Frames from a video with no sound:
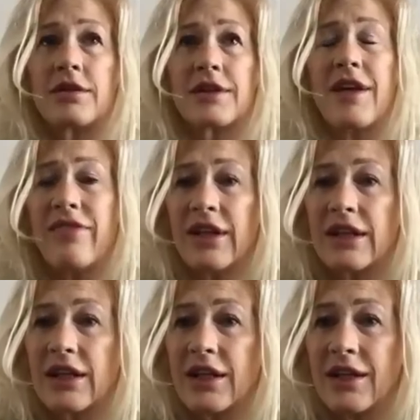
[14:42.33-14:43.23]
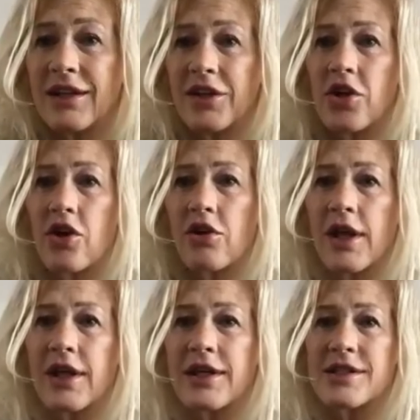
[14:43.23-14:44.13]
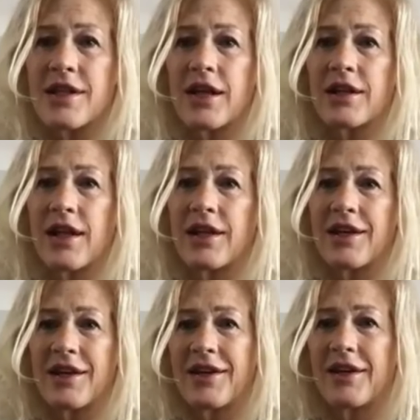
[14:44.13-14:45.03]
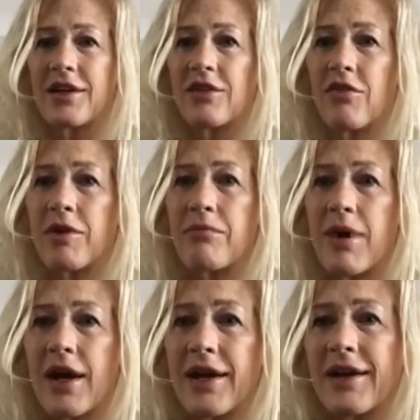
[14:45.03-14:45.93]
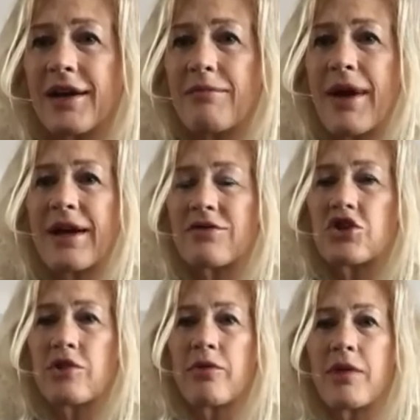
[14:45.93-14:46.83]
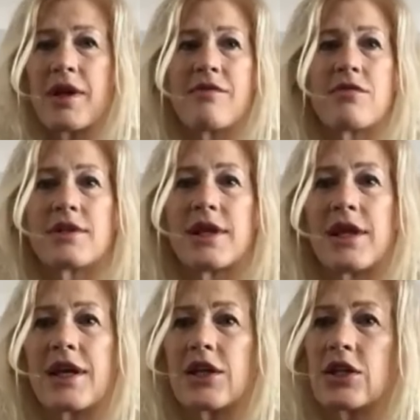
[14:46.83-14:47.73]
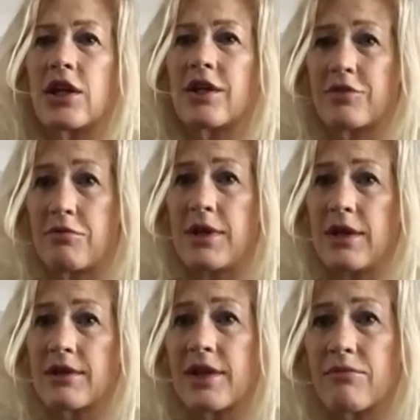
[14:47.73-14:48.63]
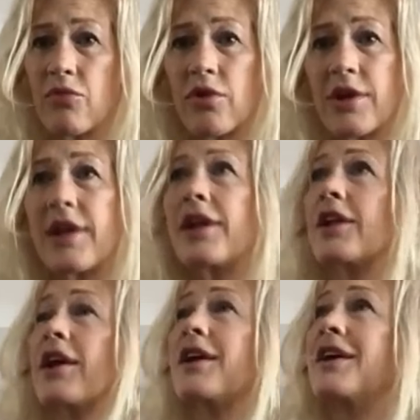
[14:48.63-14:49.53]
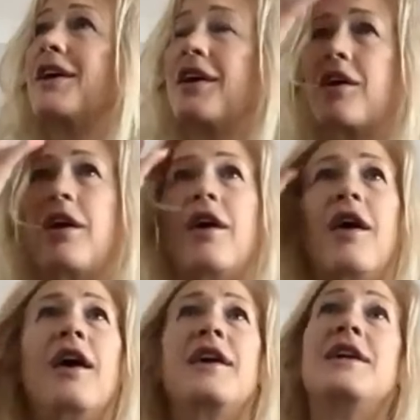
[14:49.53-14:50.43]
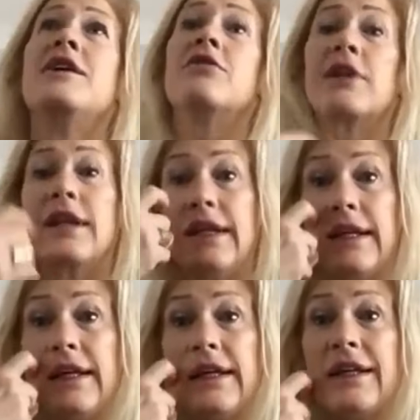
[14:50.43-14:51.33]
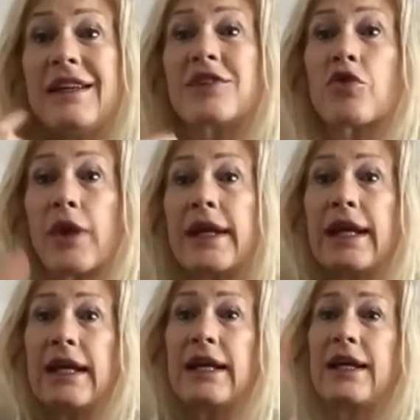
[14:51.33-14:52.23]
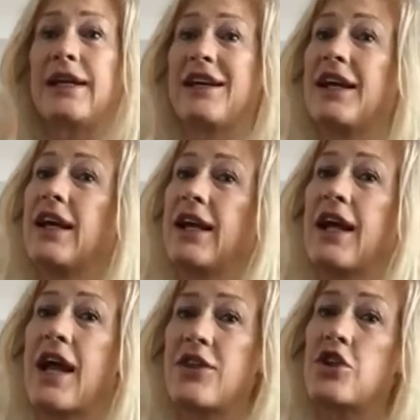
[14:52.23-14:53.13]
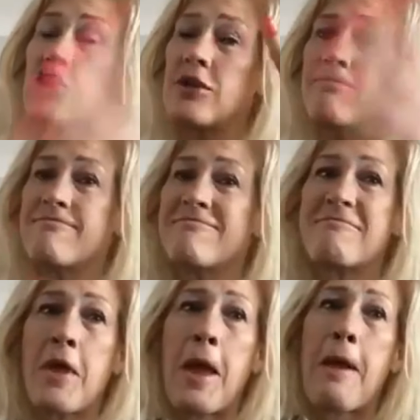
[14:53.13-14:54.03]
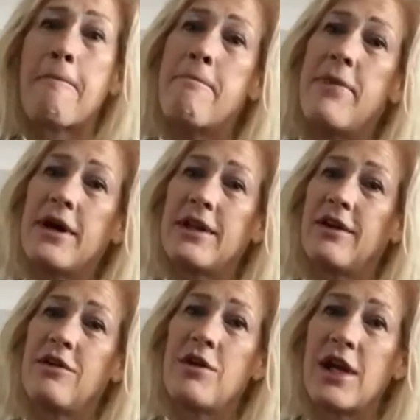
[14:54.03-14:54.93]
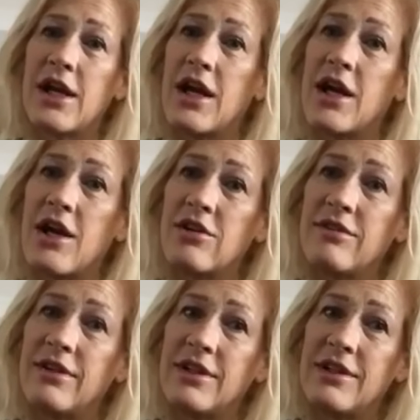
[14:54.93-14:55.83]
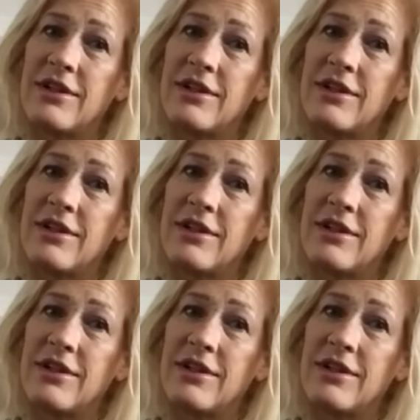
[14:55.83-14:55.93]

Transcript: definitely. Like it's not like going by a bag of chip or whatever. It's like to me, it's like more than a yearly training at the gym. But what I got out of it